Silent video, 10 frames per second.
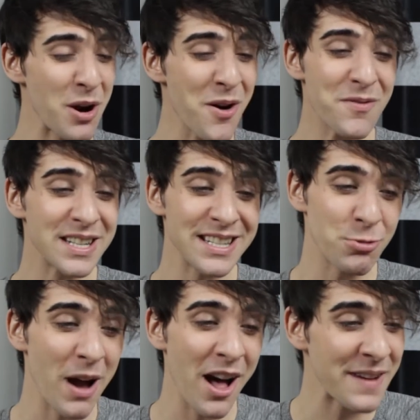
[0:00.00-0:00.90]
moved in
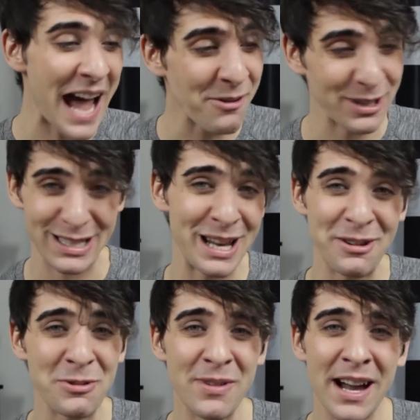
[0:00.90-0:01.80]
12 hours. I
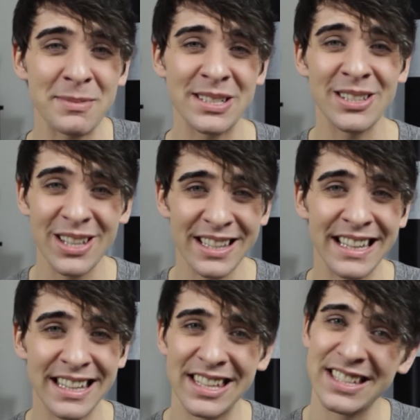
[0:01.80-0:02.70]
don't know why I'm still looking at